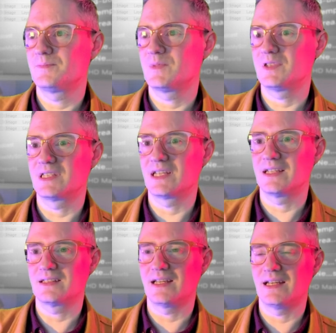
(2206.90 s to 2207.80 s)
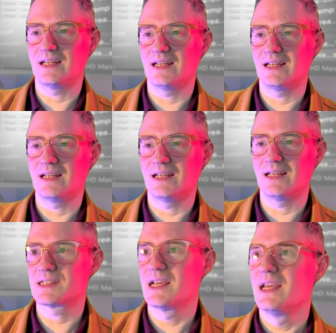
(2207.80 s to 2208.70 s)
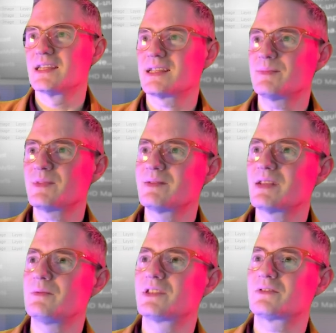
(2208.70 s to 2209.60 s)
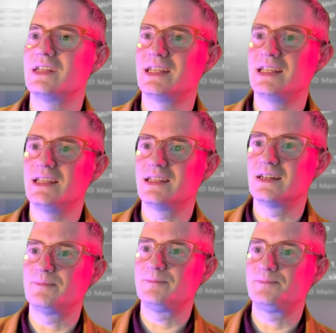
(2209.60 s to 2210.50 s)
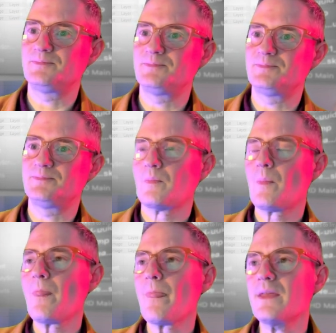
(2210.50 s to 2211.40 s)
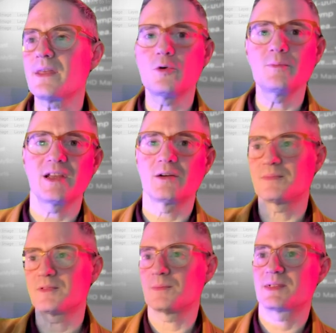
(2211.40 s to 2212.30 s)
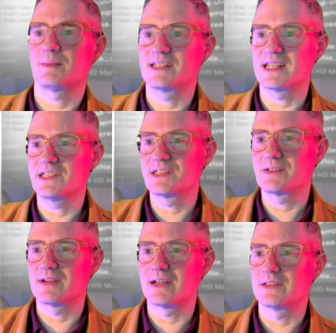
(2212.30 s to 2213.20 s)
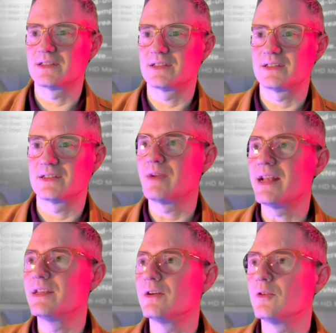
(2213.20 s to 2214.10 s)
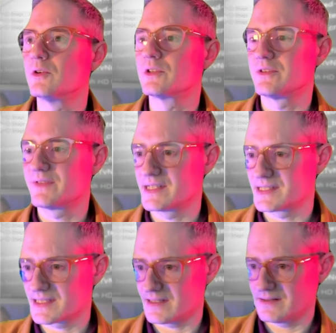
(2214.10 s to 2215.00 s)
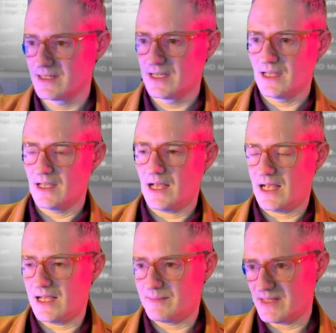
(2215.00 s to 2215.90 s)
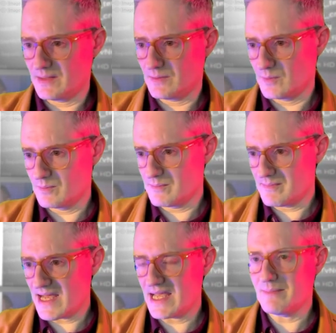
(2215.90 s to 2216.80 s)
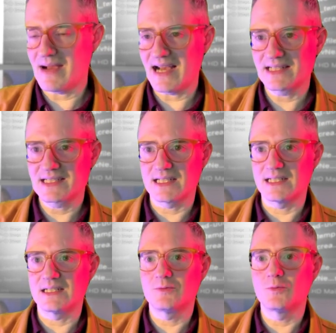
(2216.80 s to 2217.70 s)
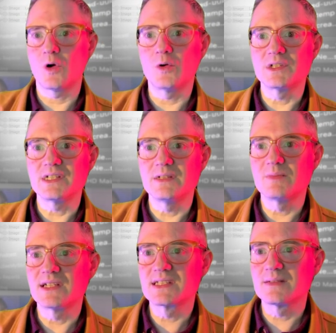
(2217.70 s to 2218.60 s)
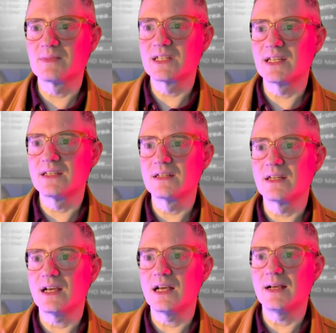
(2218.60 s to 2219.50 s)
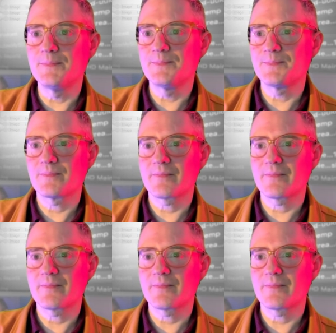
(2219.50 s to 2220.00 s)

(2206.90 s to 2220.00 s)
putting that there and putting this. Sometimes, like with 3D, there will be optimizations around the render order of things. So it may matter what order you bring something in. I'm